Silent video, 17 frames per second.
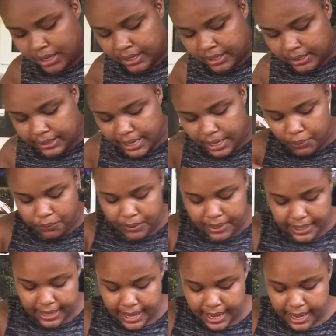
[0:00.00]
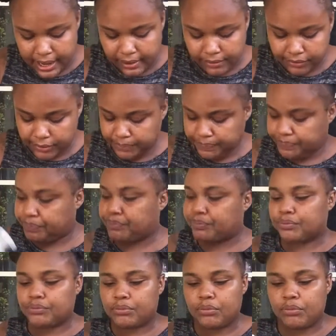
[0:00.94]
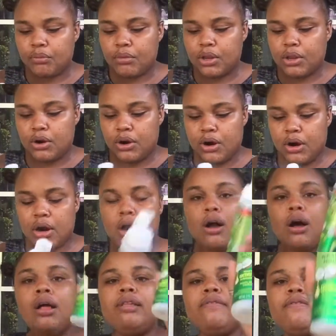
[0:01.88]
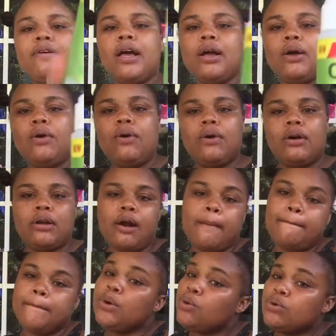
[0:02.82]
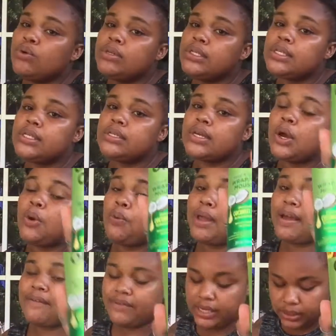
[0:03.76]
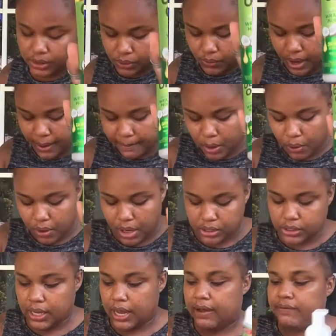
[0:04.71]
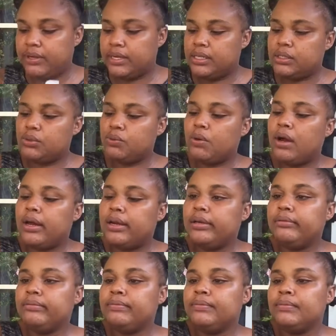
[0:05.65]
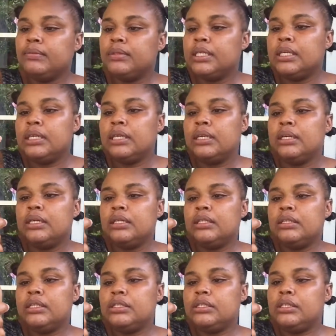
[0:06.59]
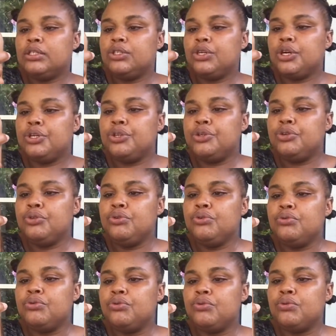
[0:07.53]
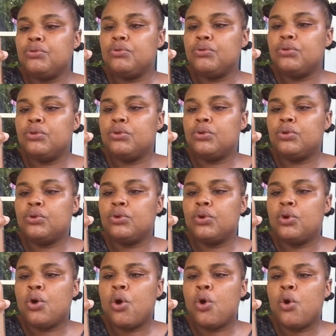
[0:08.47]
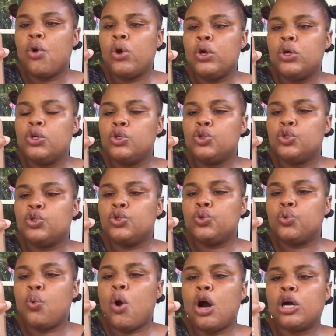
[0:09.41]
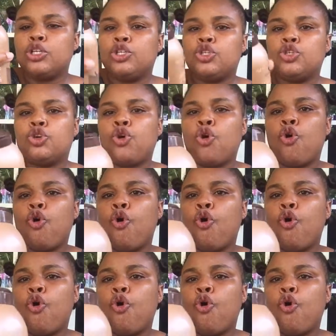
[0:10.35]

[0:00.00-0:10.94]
Then we have our olive oil coconut mousse. We have this one, but we also have this one. This is our new Schwarzkopf.